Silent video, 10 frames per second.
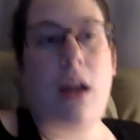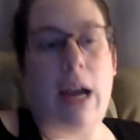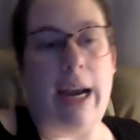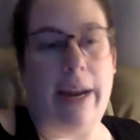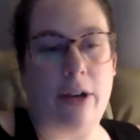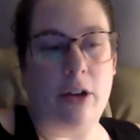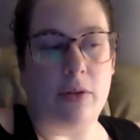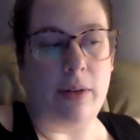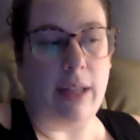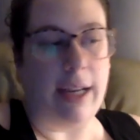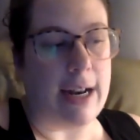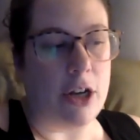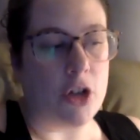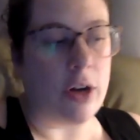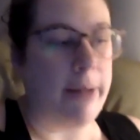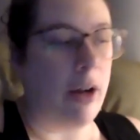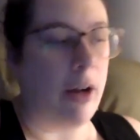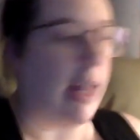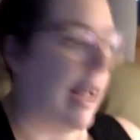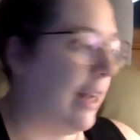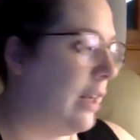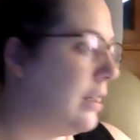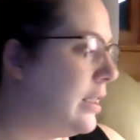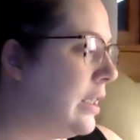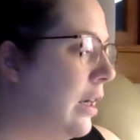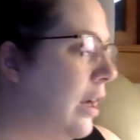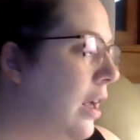and they're the really kind of tropical islands.